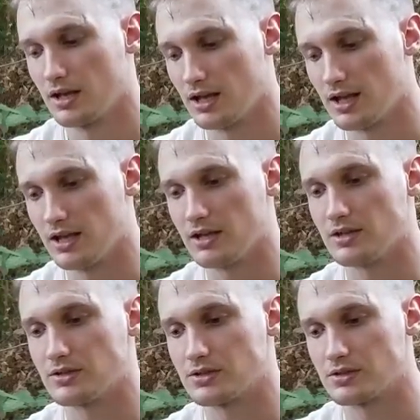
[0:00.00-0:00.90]
it
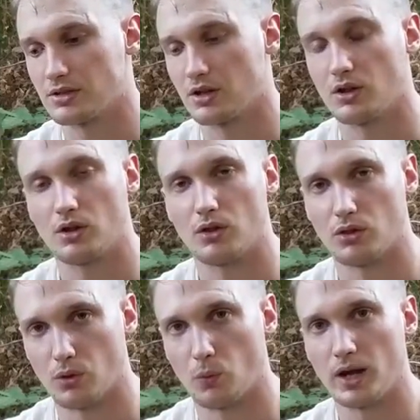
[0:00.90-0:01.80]
is
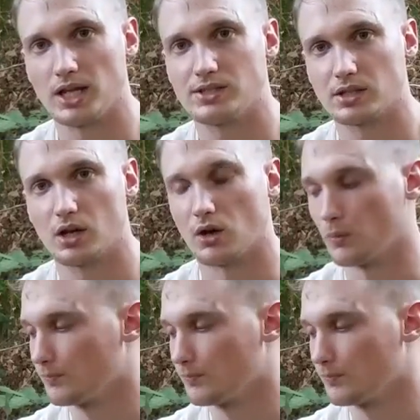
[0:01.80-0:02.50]
the way to go.